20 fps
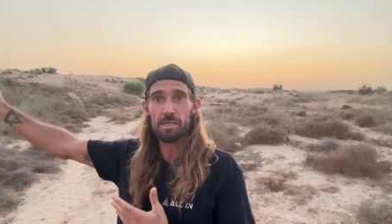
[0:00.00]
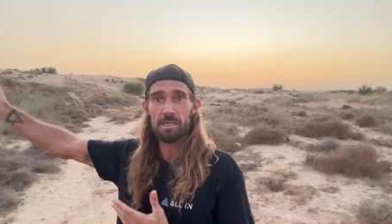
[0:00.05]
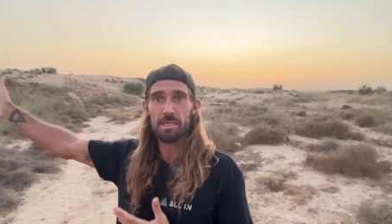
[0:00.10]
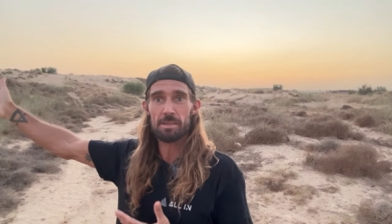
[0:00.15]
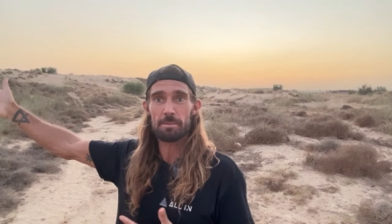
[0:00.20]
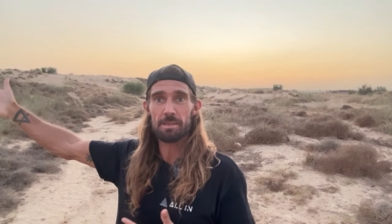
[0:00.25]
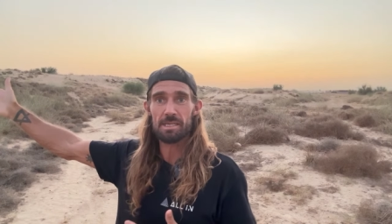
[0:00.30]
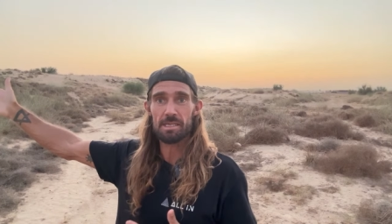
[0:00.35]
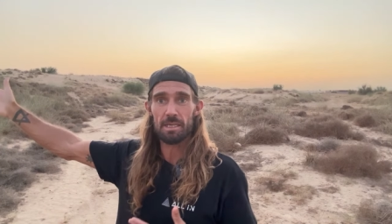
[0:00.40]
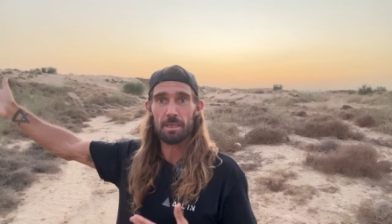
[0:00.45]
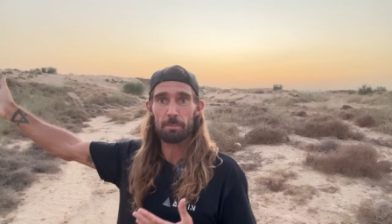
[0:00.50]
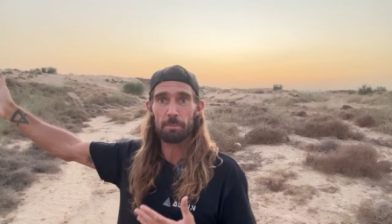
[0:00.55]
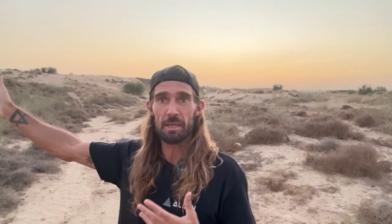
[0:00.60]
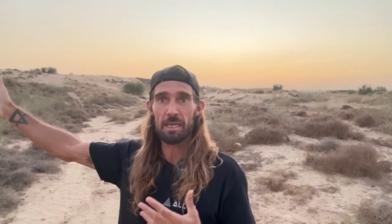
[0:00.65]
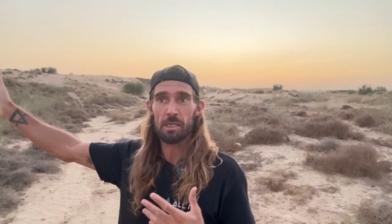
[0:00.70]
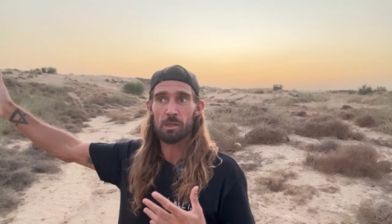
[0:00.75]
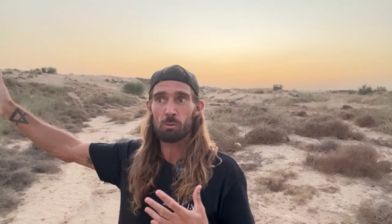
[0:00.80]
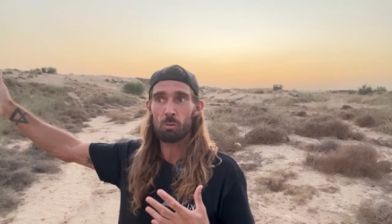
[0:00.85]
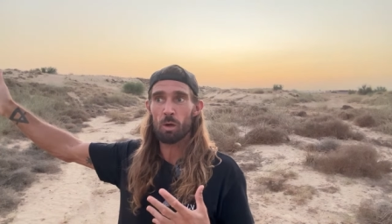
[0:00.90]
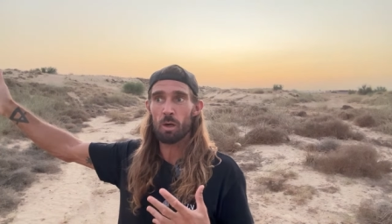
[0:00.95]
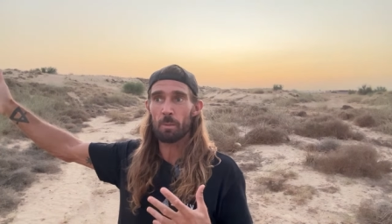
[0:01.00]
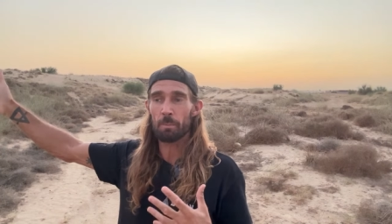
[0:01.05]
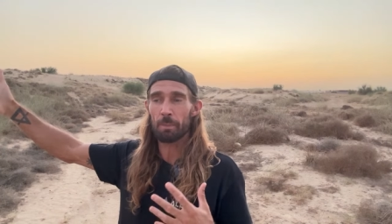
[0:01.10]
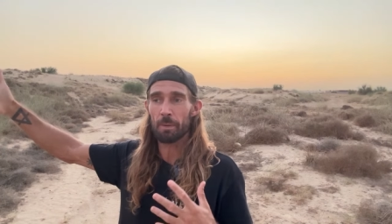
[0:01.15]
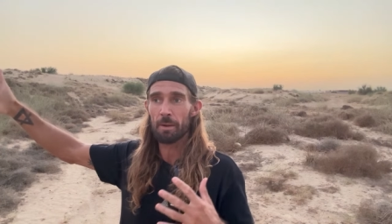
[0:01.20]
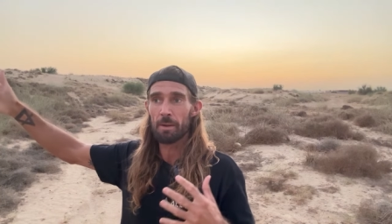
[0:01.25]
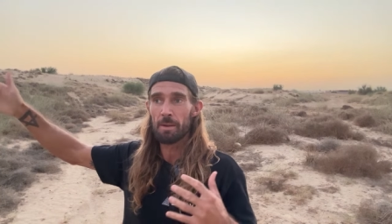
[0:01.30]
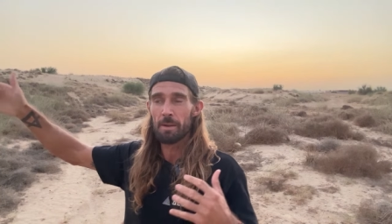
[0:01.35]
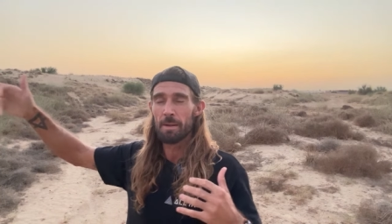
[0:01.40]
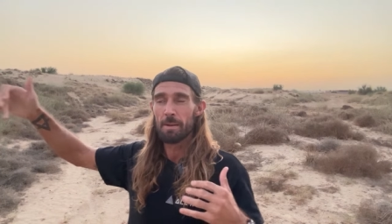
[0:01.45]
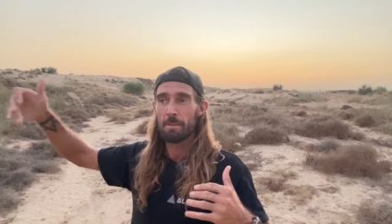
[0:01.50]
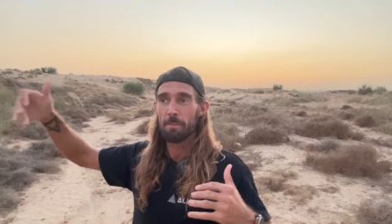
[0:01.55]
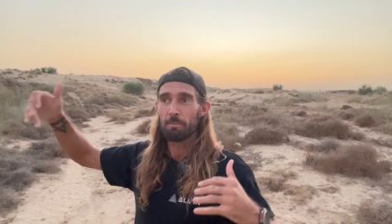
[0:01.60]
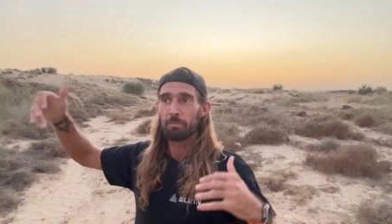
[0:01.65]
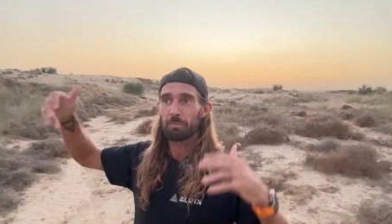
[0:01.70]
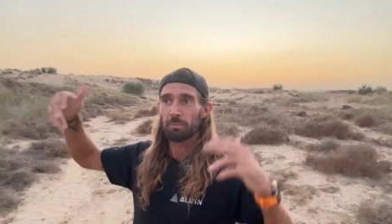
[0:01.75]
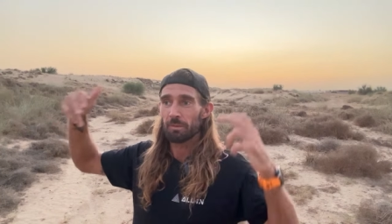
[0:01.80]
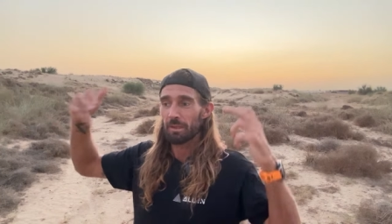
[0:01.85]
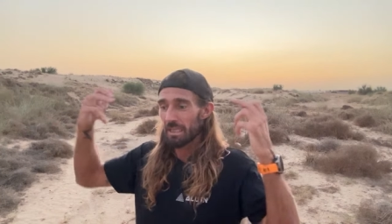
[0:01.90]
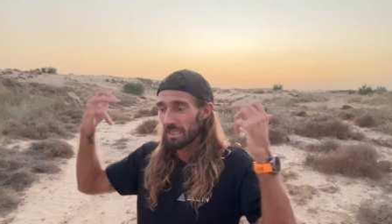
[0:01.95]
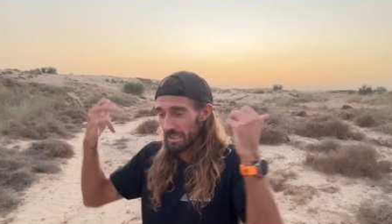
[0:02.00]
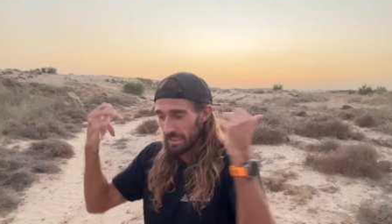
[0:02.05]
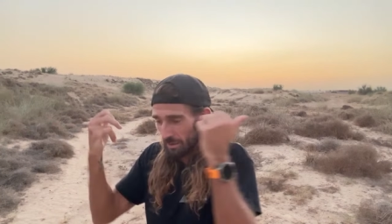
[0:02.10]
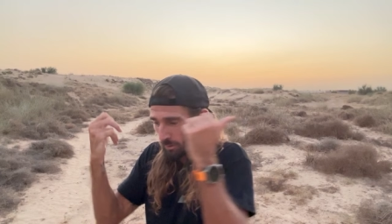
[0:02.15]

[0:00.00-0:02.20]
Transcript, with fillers: somebody's going to pick you up. It